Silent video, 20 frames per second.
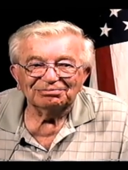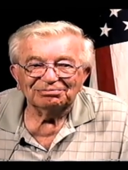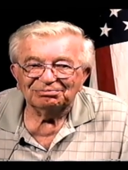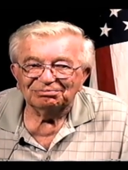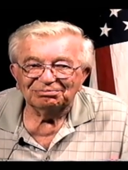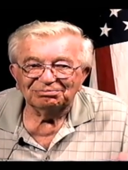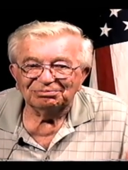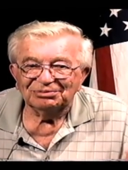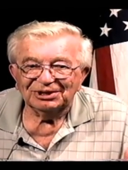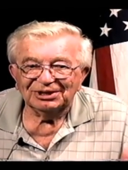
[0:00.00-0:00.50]

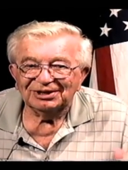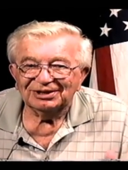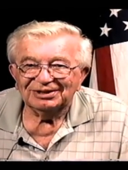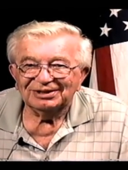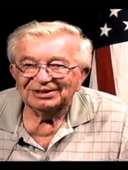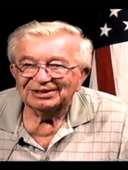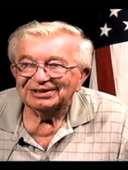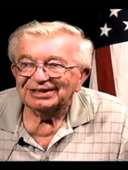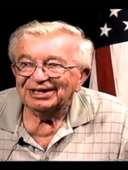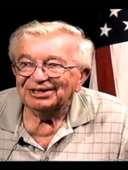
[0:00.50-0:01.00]
they
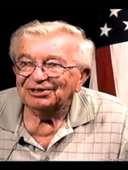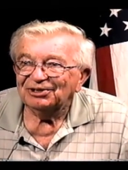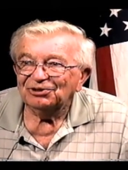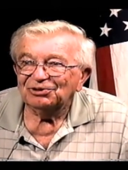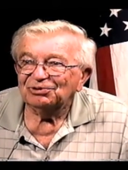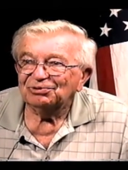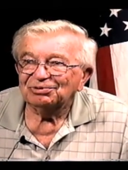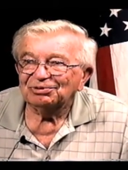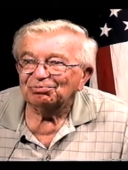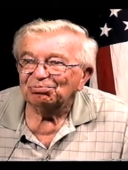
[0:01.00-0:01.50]

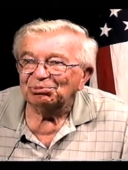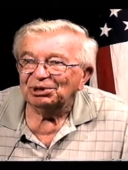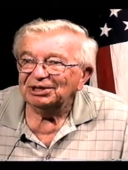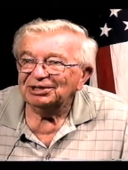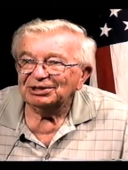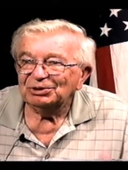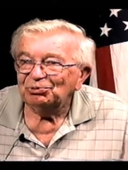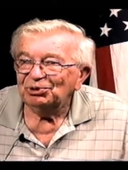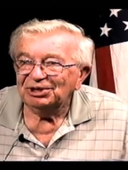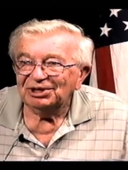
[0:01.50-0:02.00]
just
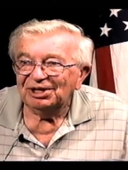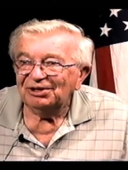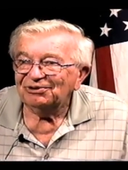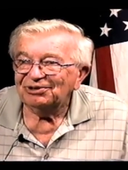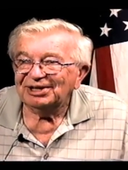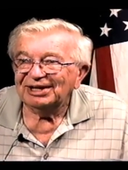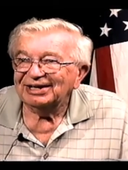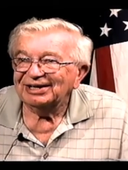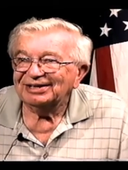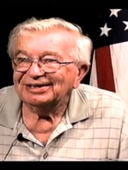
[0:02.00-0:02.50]
mingled with us
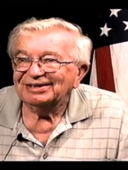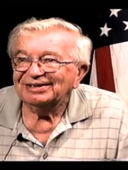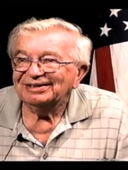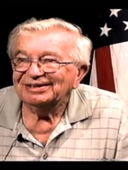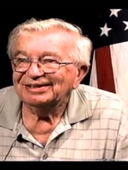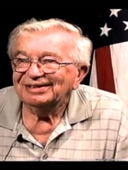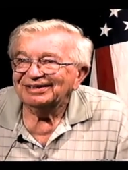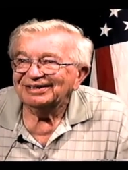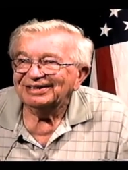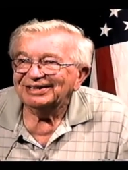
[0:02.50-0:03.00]
like
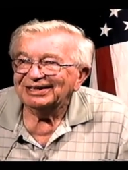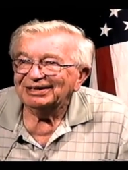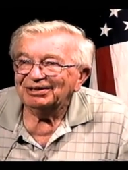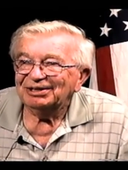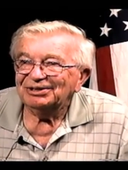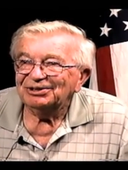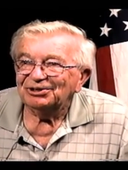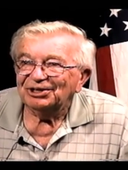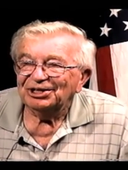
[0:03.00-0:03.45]
any other. I